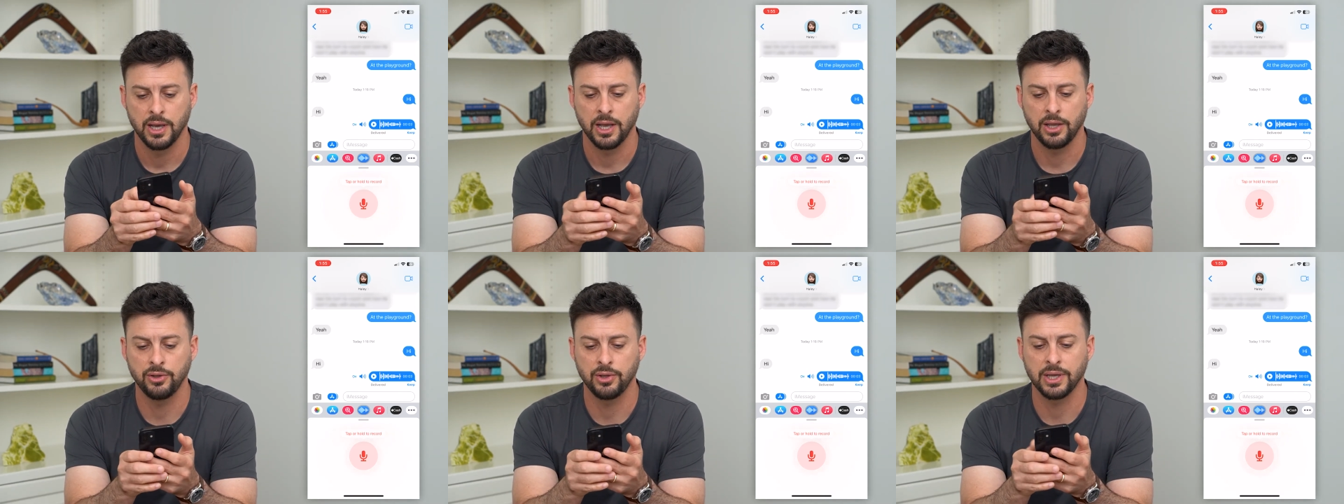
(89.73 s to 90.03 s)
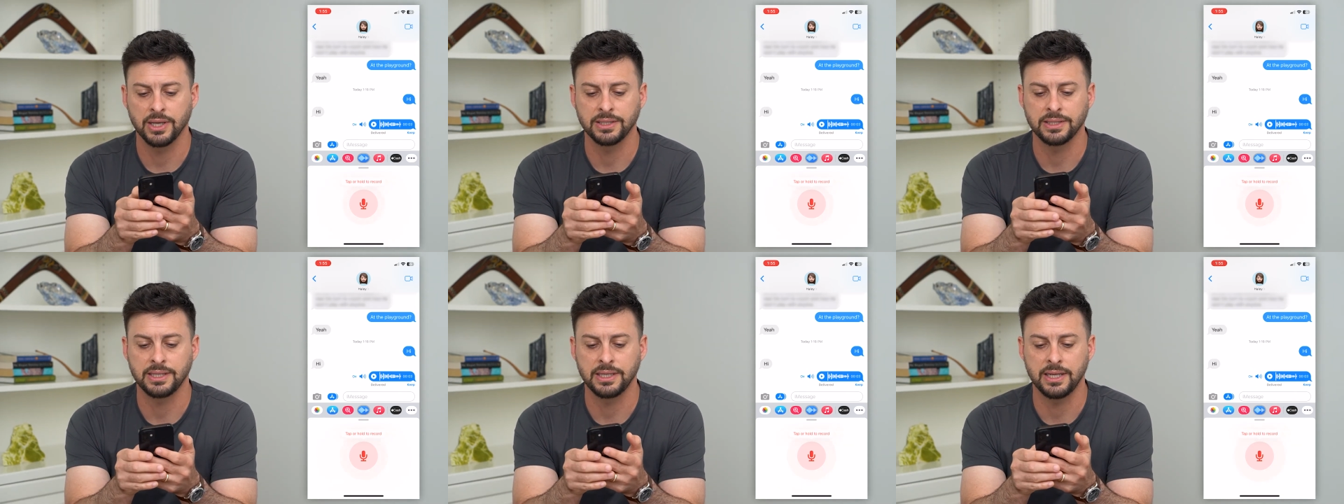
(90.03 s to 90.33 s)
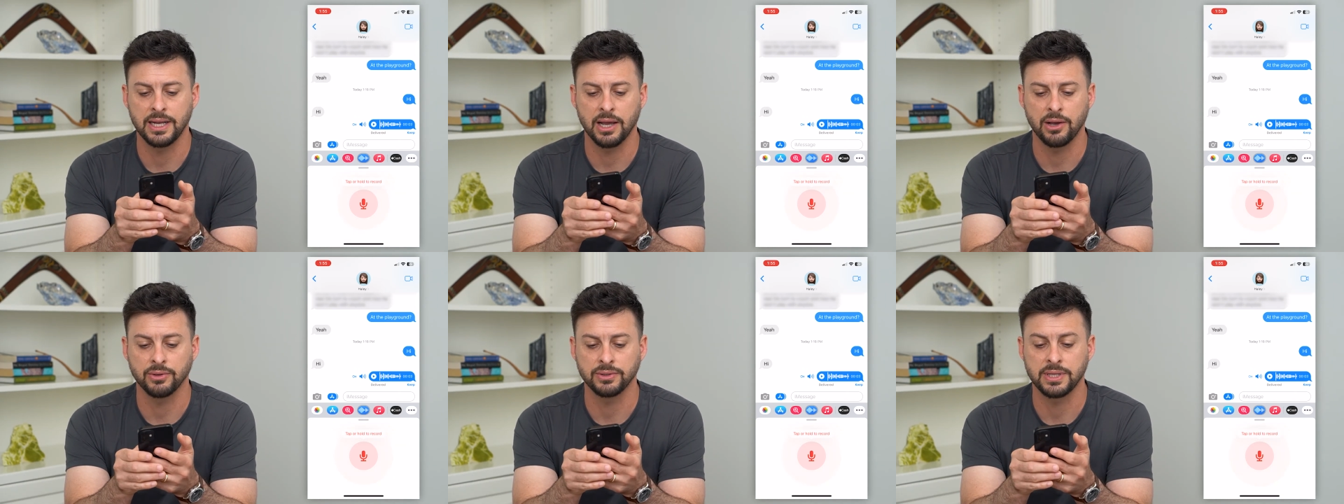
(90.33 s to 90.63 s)
And you can
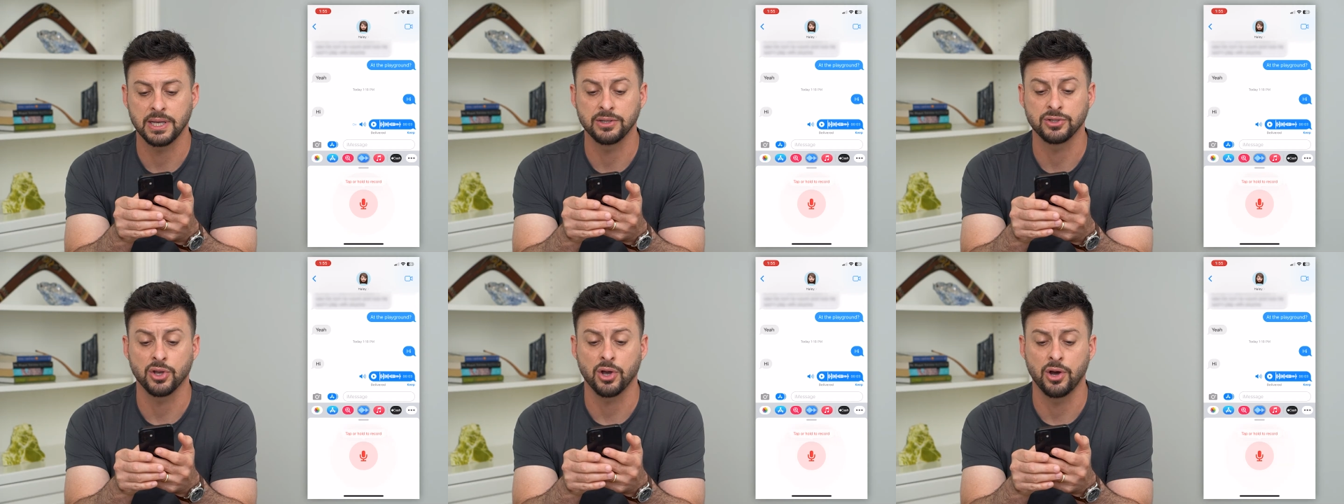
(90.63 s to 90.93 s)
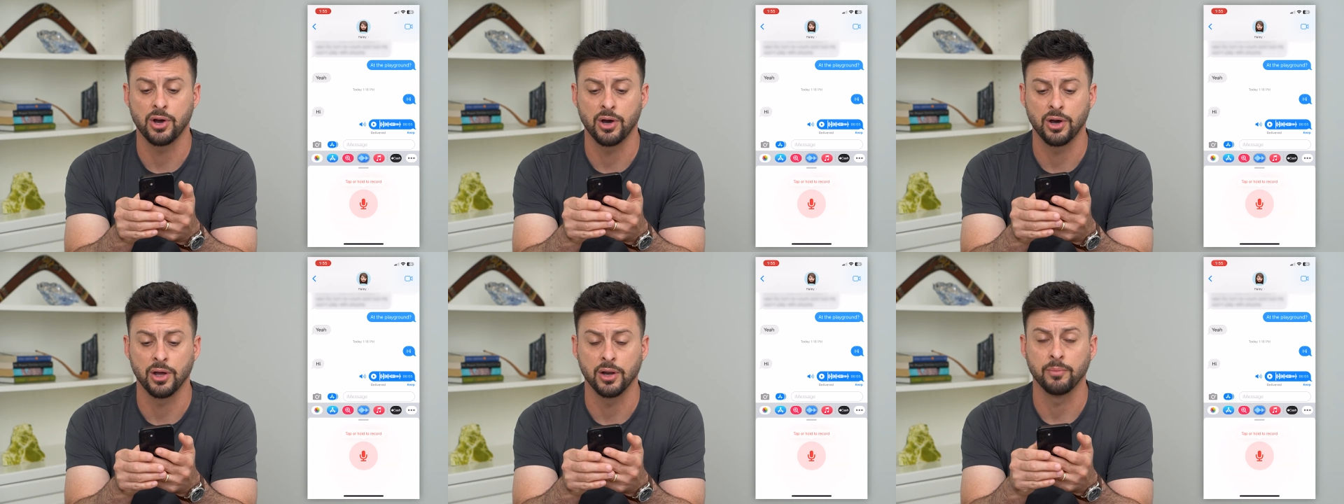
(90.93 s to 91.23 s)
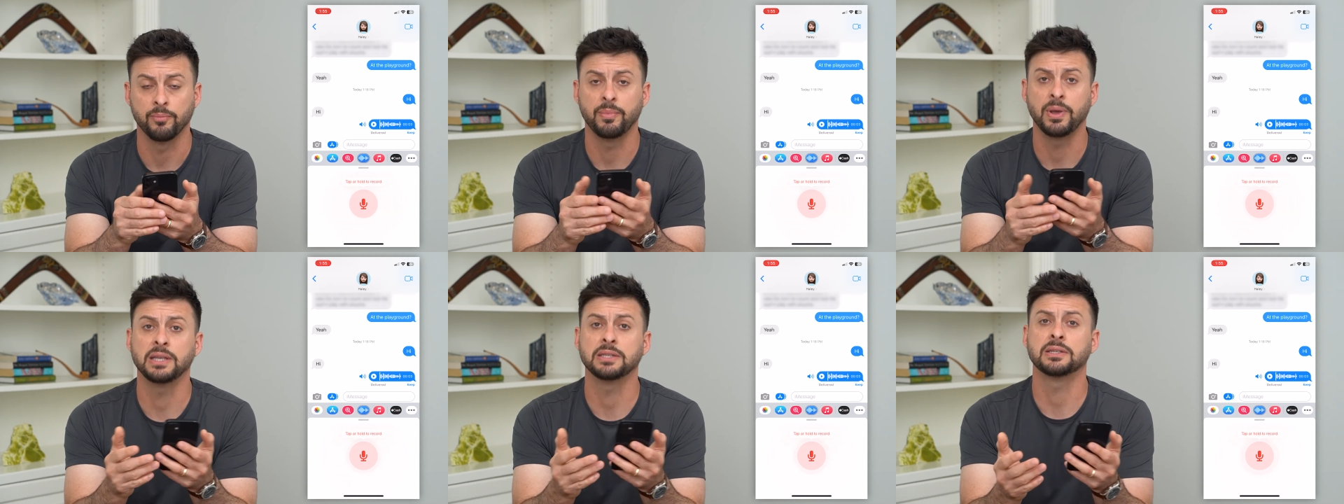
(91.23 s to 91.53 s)
see now it says
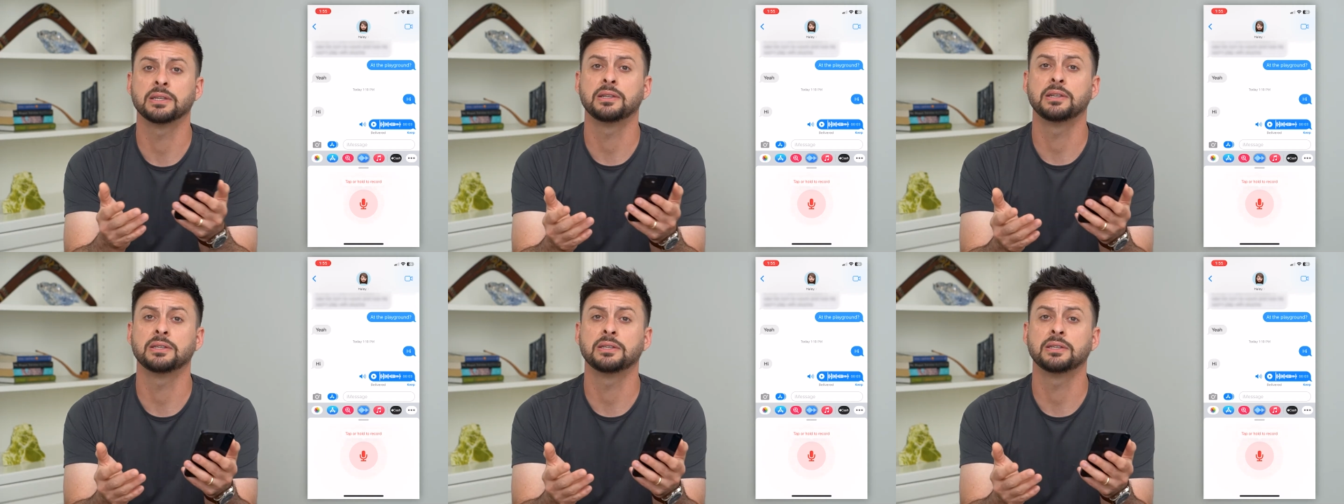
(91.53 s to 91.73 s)
on. Basically,